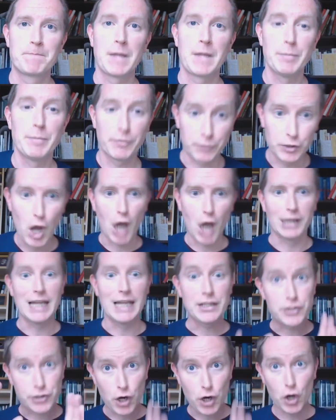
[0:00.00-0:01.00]
But for now,
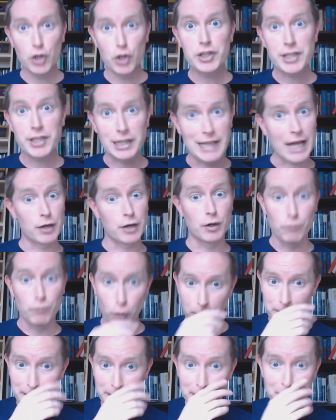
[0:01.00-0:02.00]
let's turn to the letter of
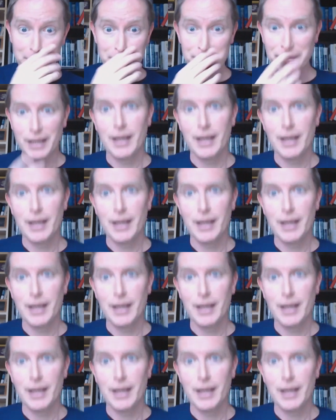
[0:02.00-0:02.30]
1 Peter.